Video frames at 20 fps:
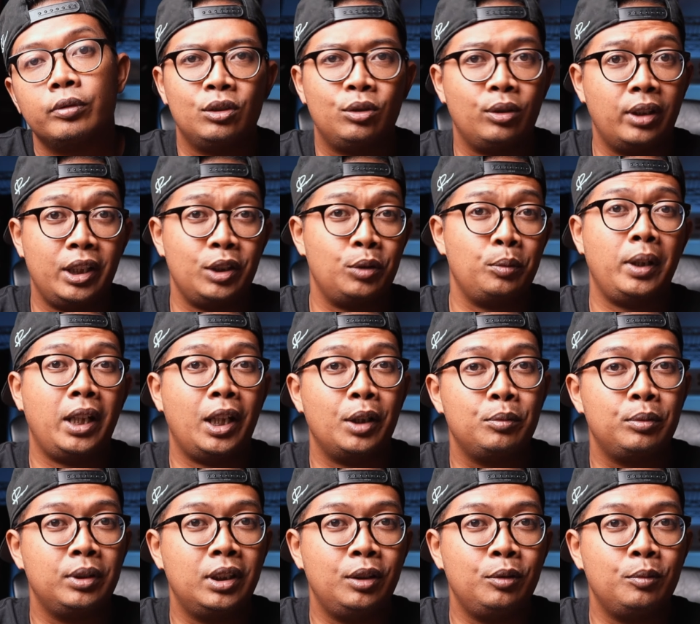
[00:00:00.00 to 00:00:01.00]
So that's where I
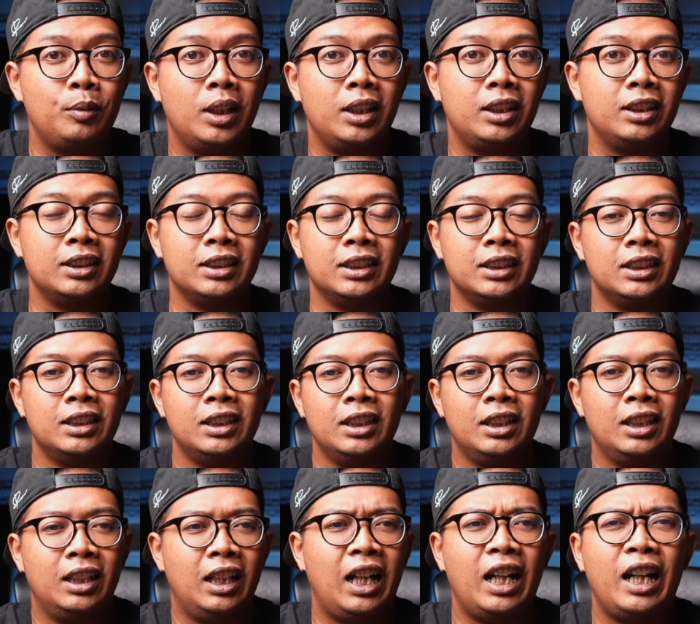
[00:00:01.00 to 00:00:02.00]
wouldn't want a
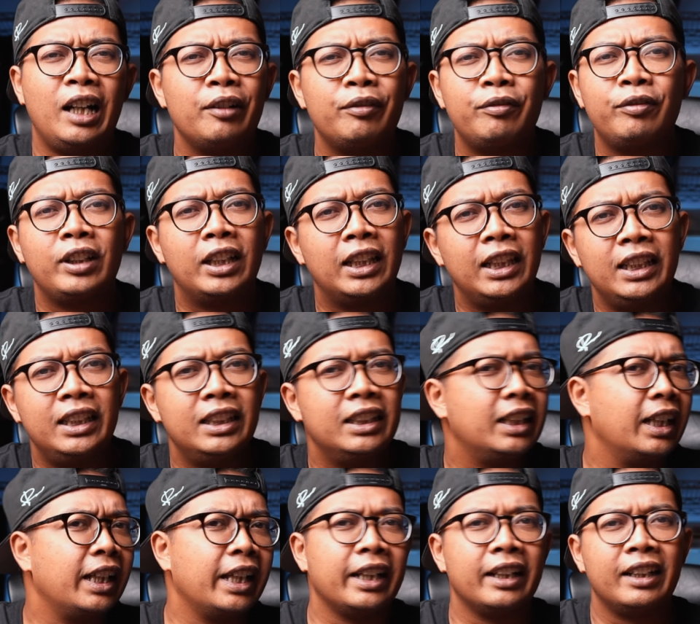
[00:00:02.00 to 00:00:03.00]
half
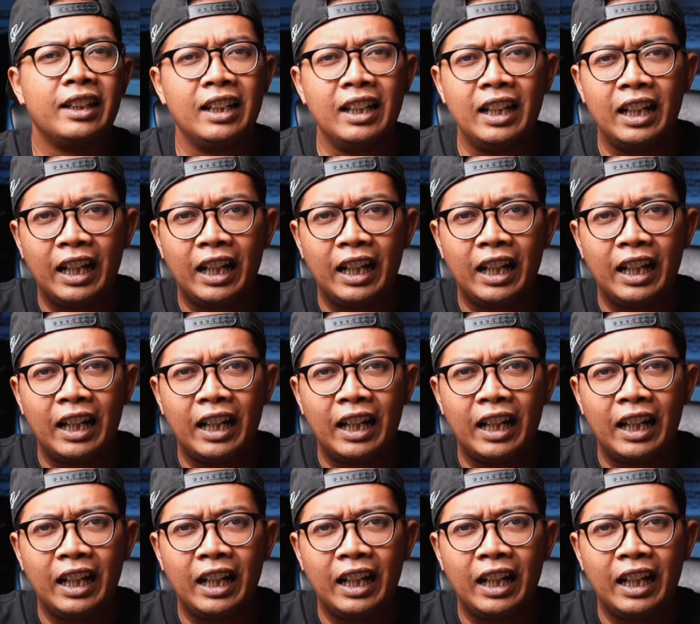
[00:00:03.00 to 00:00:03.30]
clear and